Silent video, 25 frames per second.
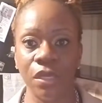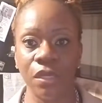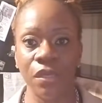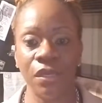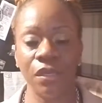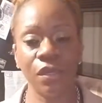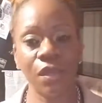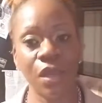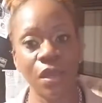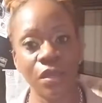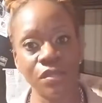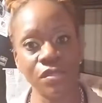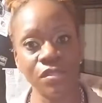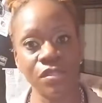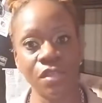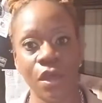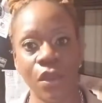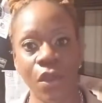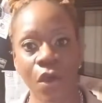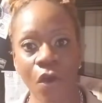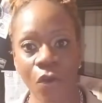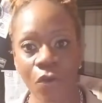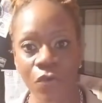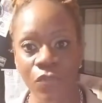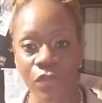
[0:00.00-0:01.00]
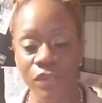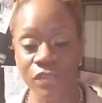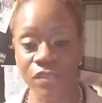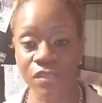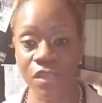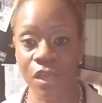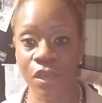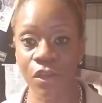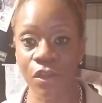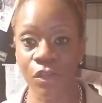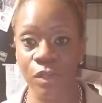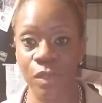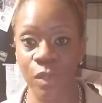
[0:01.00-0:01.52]
he kind of said, oh, that's
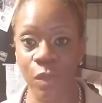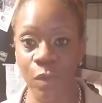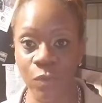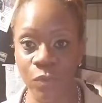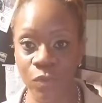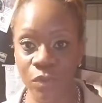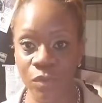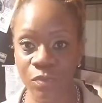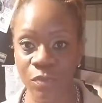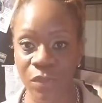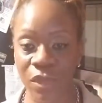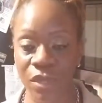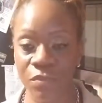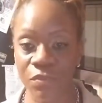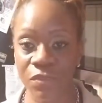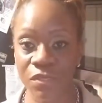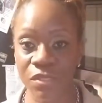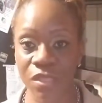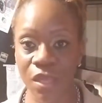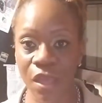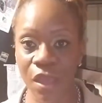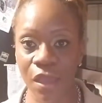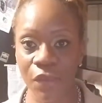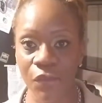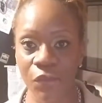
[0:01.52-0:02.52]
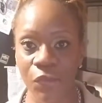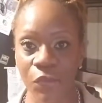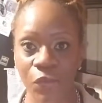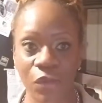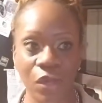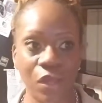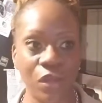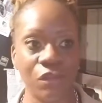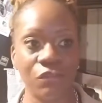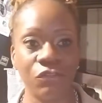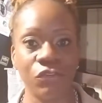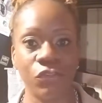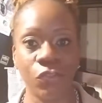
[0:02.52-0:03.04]
like a loaded baked potato, and
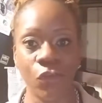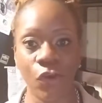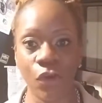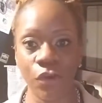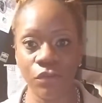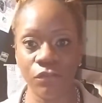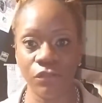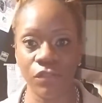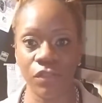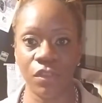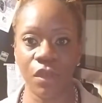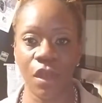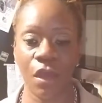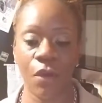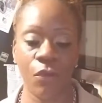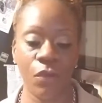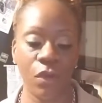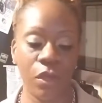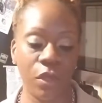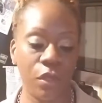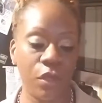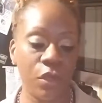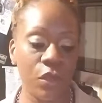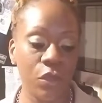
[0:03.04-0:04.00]
I never thought of it that way.